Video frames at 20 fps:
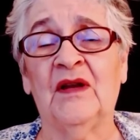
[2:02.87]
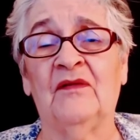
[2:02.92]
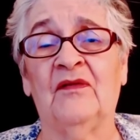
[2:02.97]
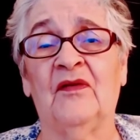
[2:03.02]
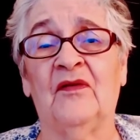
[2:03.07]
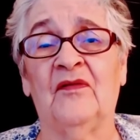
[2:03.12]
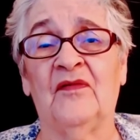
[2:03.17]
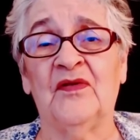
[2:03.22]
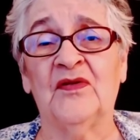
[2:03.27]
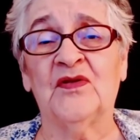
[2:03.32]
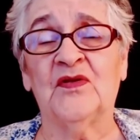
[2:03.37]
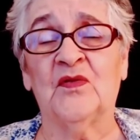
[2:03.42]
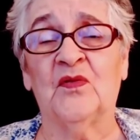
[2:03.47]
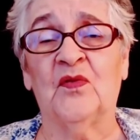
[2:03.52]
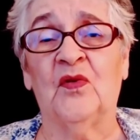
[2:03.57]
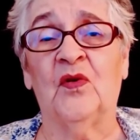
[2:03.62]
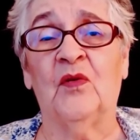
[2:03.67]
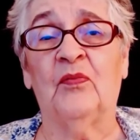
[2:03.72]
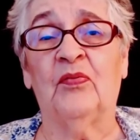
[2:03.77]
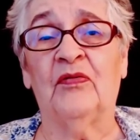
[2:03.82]
of a
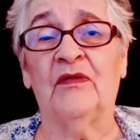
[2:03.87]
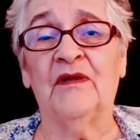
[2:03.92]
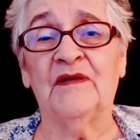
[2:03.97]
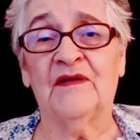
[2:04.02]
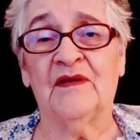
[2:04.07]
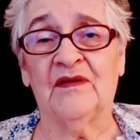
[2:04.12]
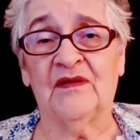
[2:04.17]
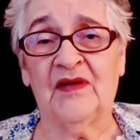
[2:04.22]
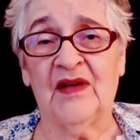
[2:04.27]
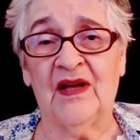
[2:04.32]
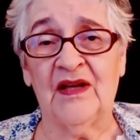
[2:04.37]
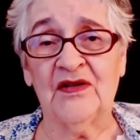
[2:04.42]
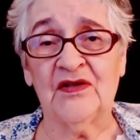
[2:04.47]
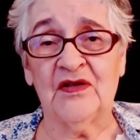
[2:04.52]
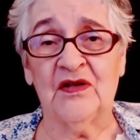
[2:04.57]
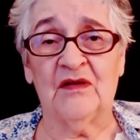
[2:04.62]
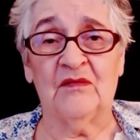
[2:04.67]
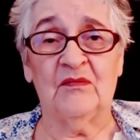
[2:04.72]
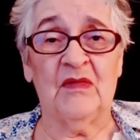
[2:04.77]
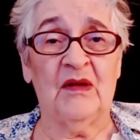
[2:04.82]
visual presentation.